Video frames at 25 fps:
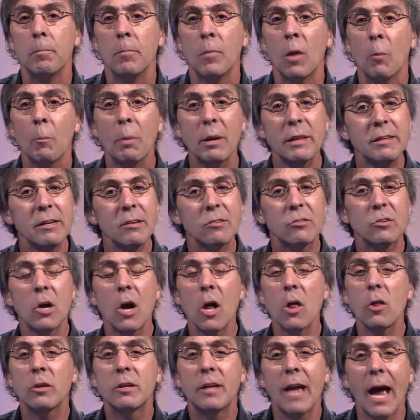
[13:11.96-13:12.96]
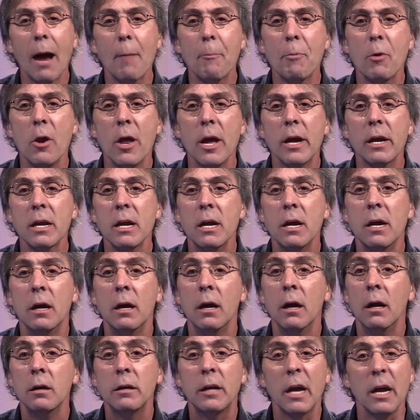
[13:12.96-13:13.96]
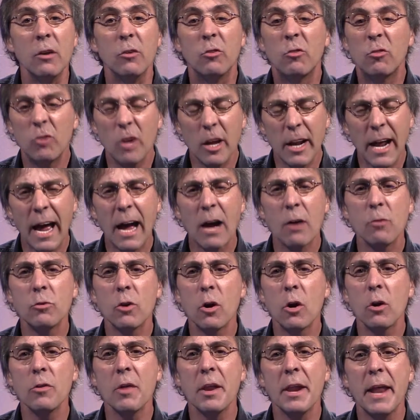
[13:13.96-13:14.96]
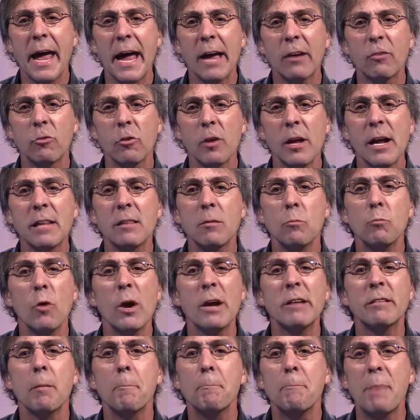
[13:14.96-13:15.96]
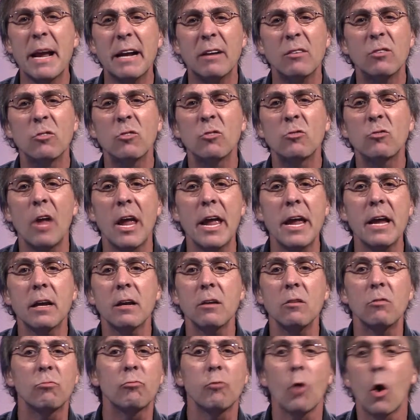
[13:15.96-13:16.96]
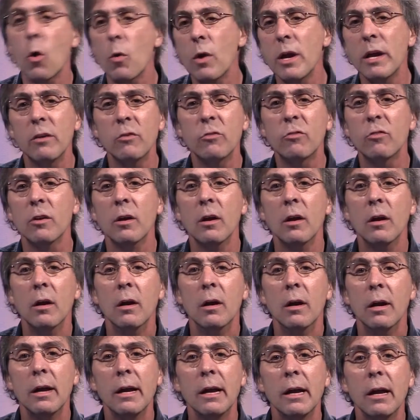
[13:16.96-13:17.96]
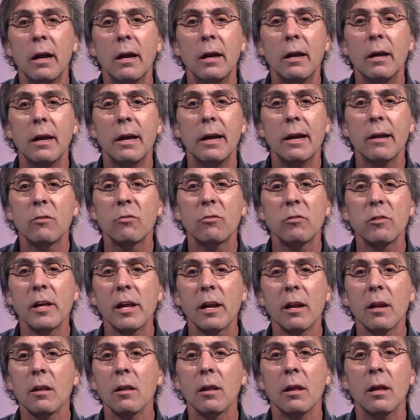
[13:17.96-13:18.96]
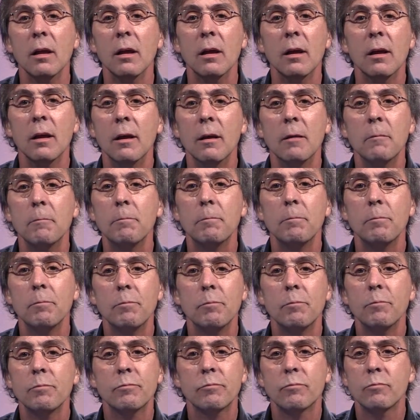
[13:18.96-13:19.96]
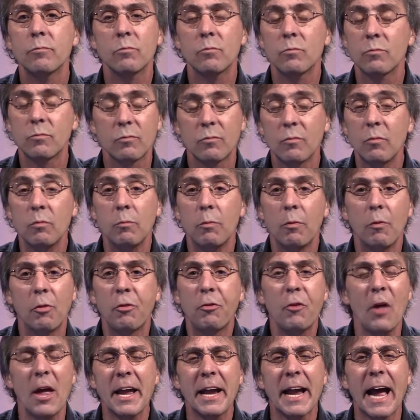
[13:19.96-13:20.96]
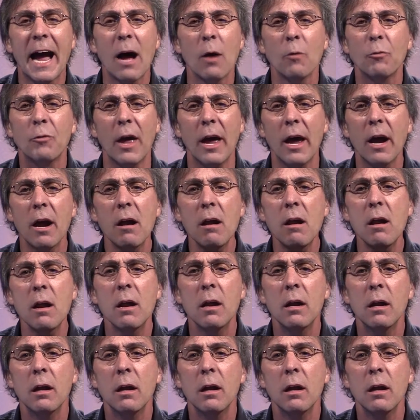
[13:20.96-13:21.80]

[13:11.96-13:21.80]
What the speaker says: But this Colin Kaepernick can sit down during the national anthem, raise a big stink, and throw his little thing out there.